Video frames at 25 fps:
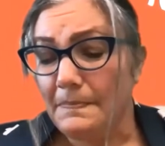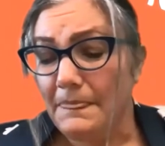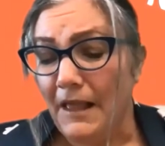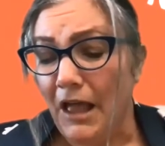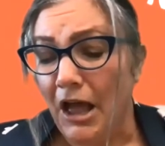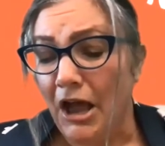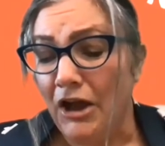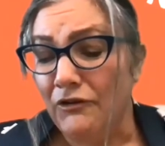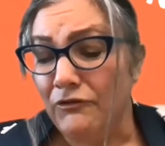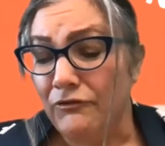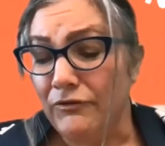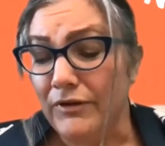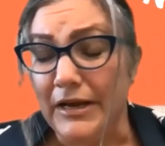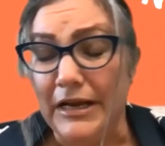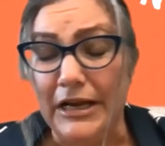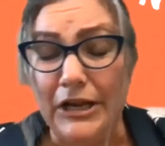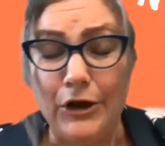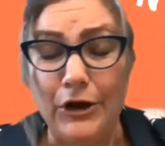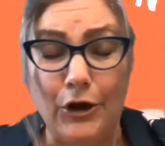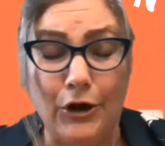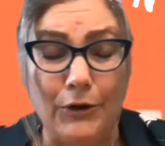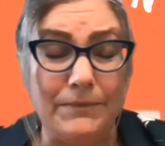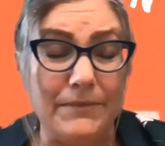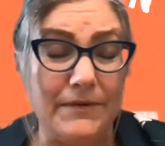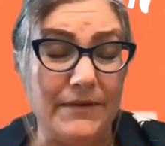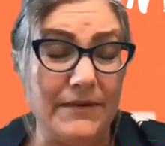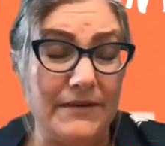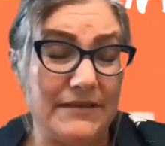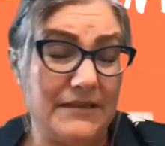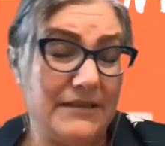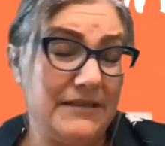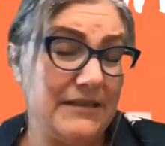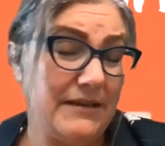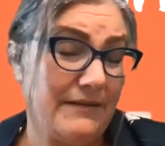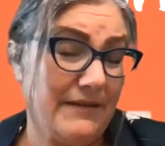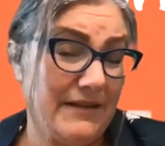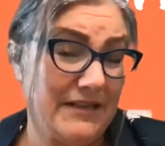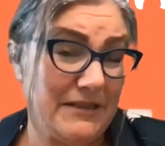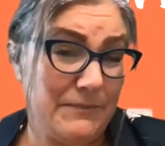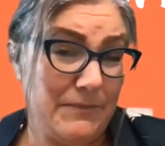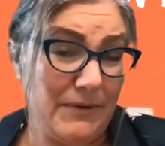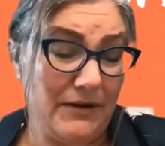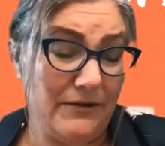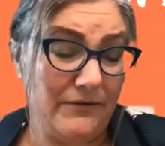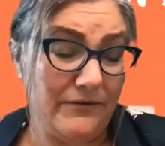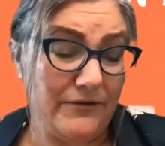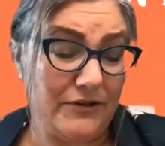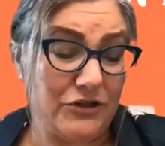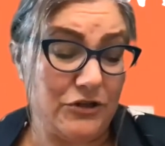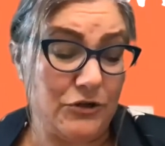I really hope that this is something that's
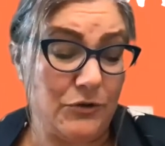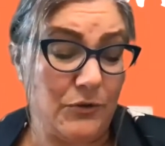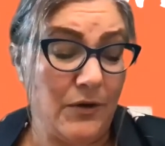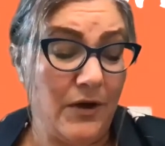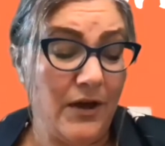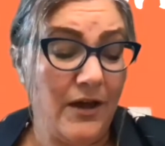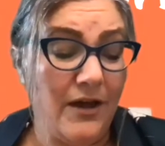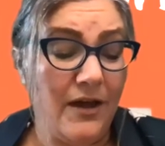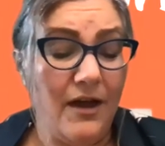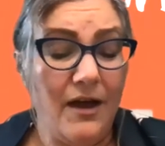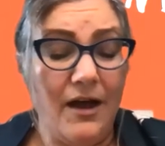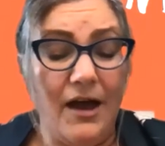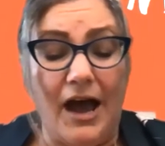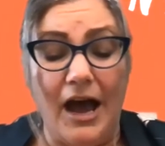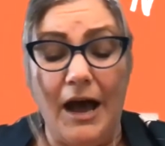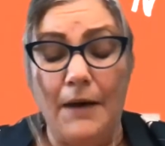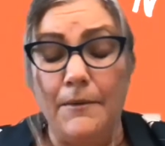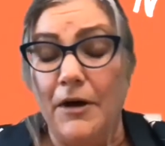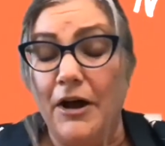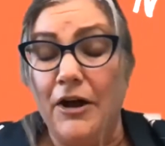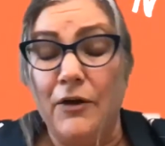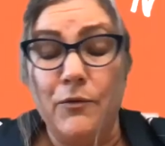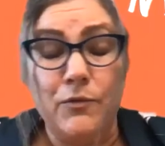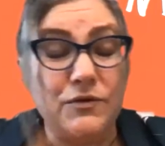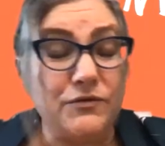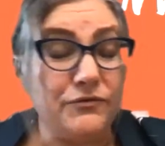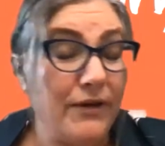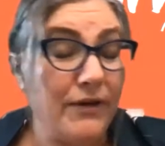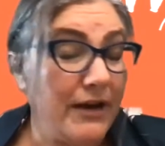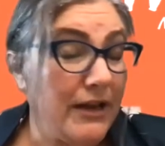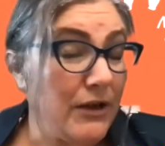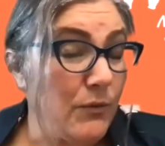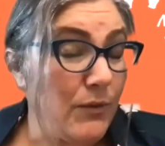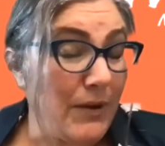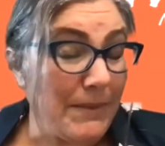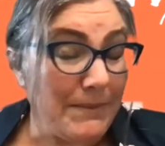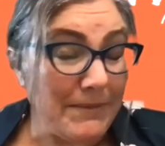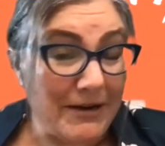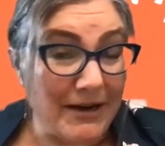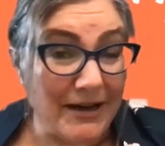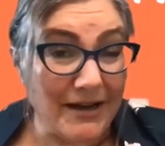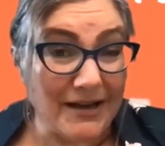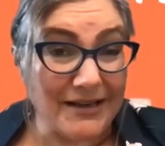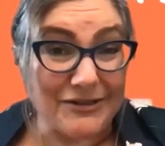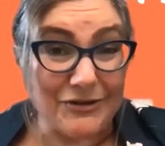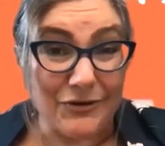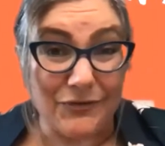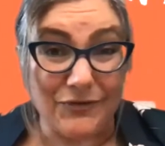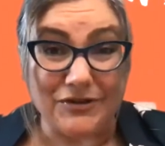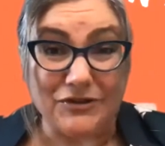beneficial. I was running webinars
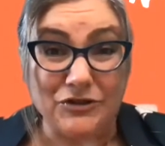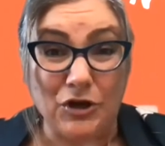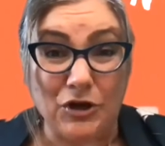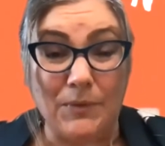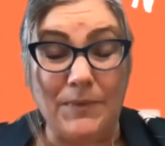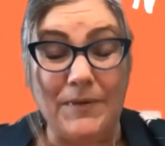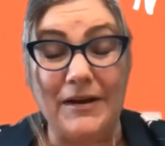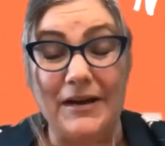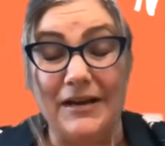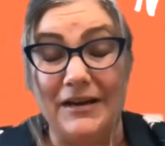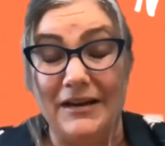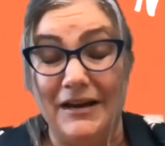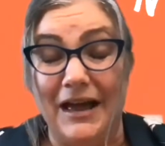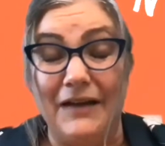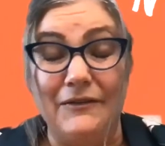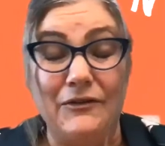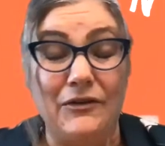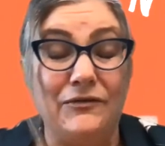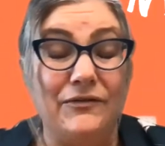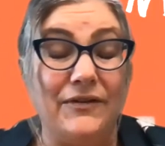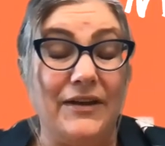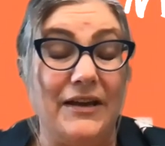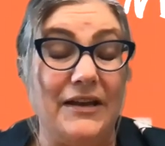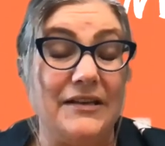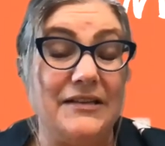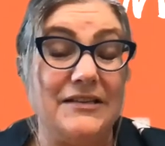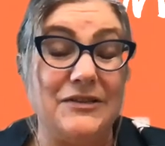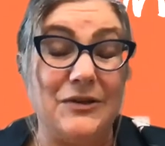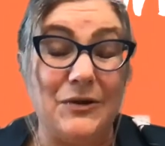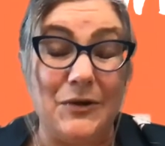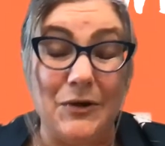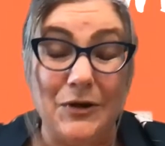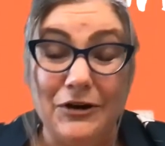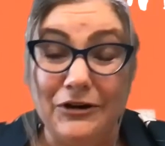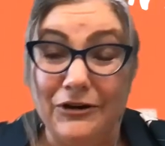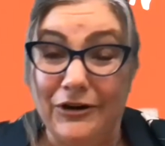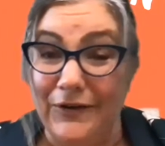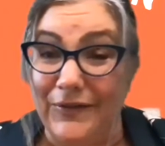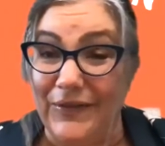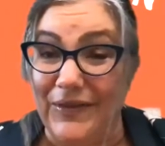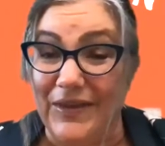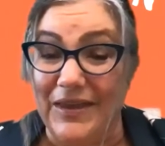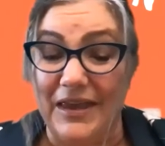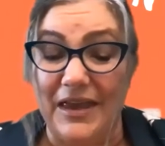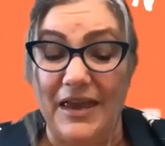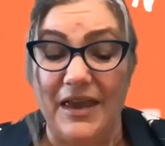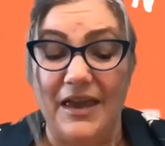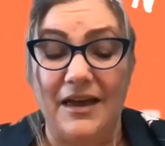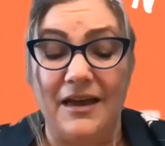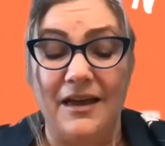on this topic and live events earlier on the
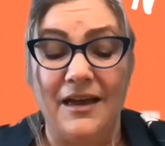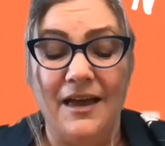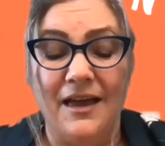year,